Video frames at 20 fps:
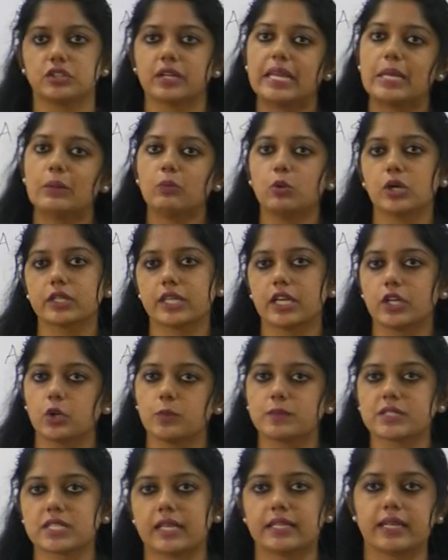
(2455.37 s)
3 working
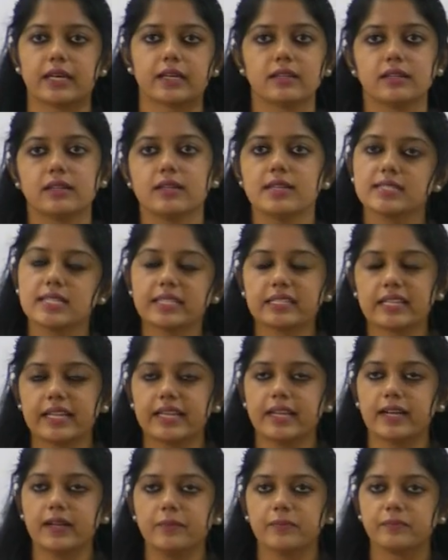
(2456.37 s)
groups are there. Is it
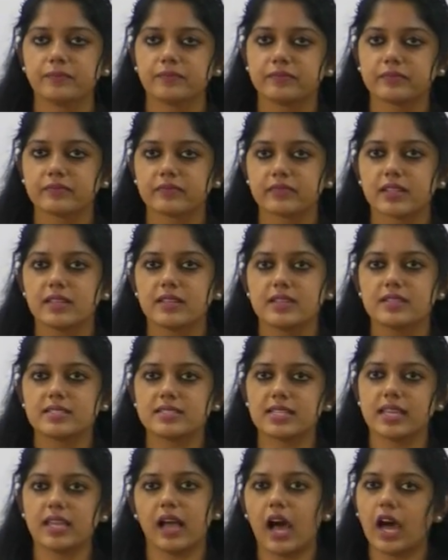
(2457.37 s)
clear?
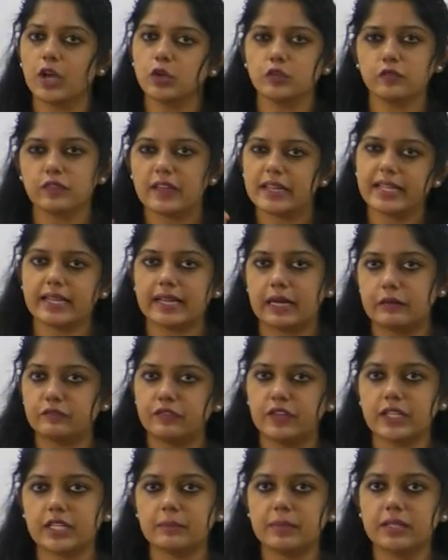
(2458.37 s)
See, are you feeling
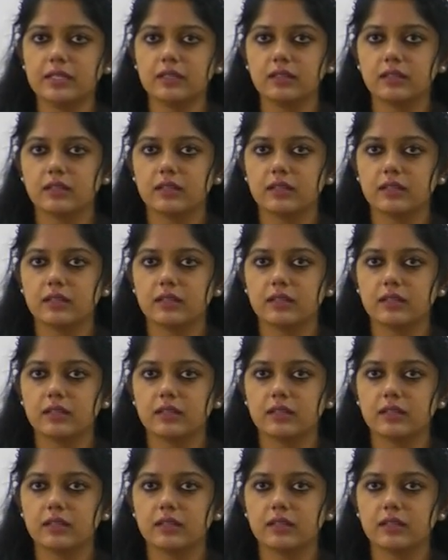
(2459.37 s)
comfortable?